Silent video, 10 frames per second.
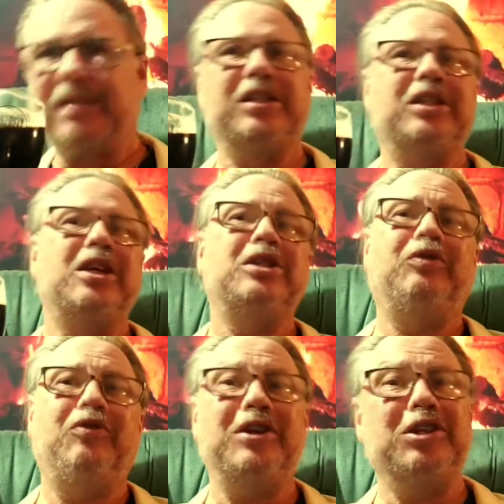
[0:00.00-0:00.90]
Because it
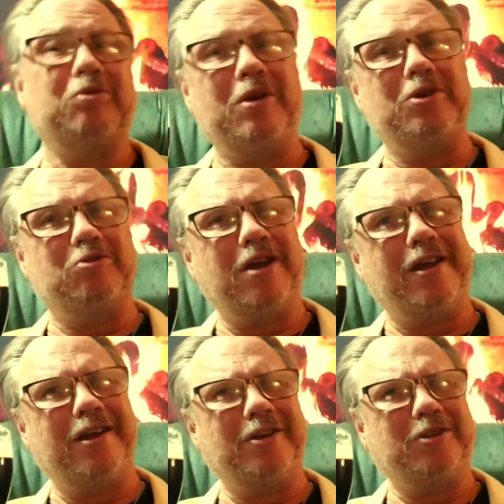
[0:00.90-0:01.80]
does finish rather
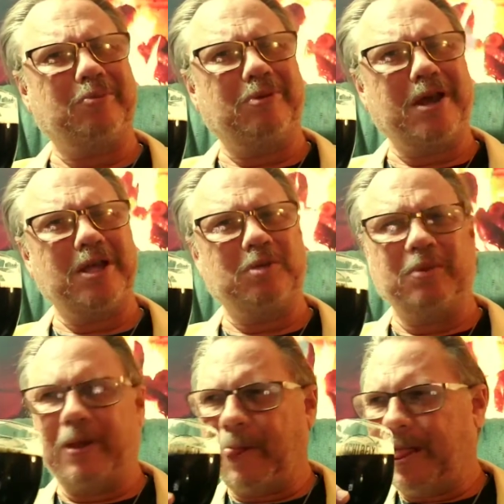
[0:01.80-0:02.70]
dry. It kind of surprised
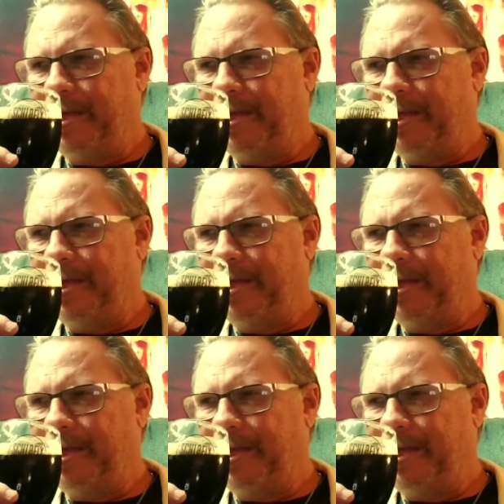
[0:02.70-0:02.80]
me.